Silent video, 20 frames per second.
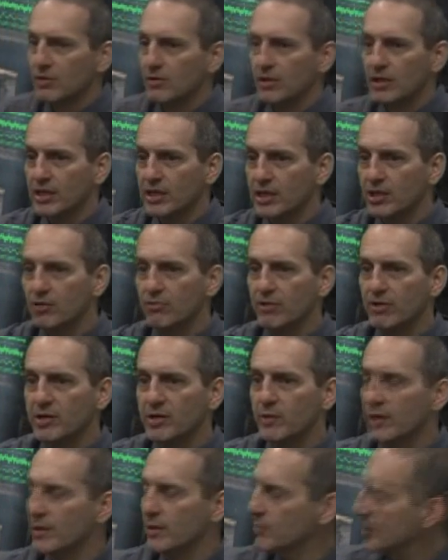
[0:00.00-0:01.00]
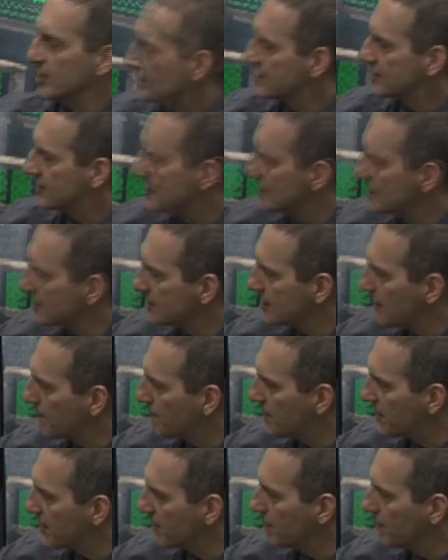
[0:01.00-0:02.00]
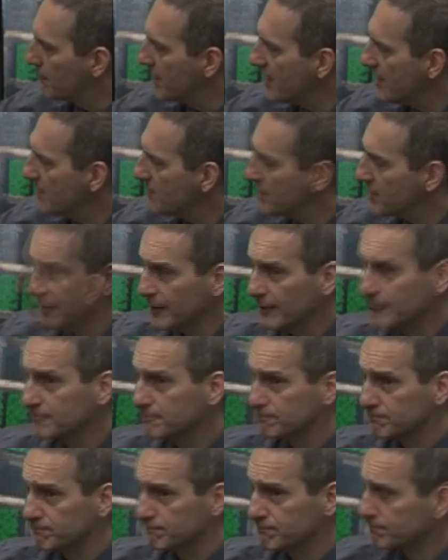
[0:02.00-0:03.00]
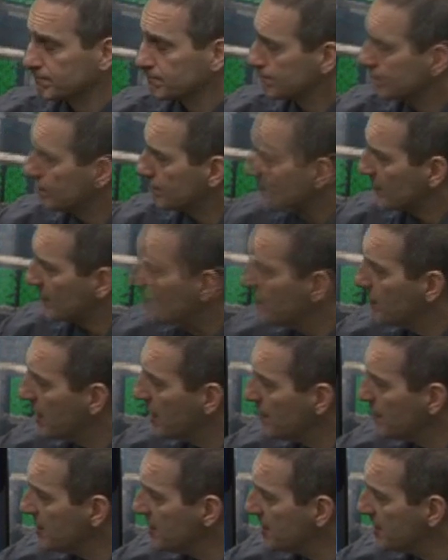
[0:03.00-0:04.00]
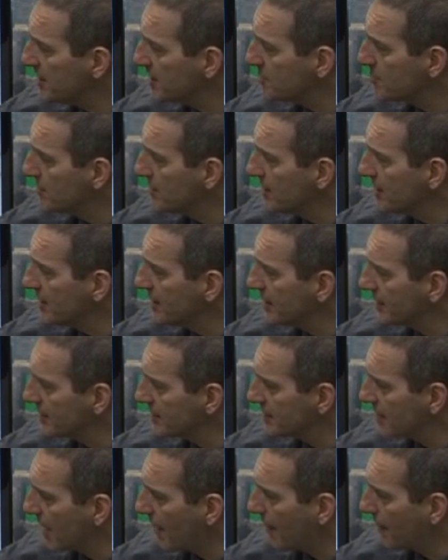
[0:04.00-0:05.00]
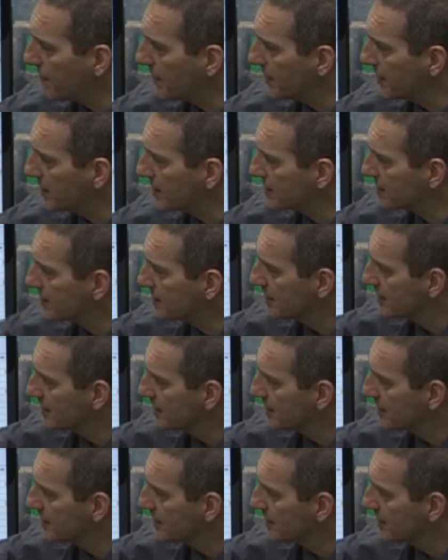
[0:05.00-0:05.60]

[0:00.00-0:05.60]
here right away we can see something. Maybe these meeting topics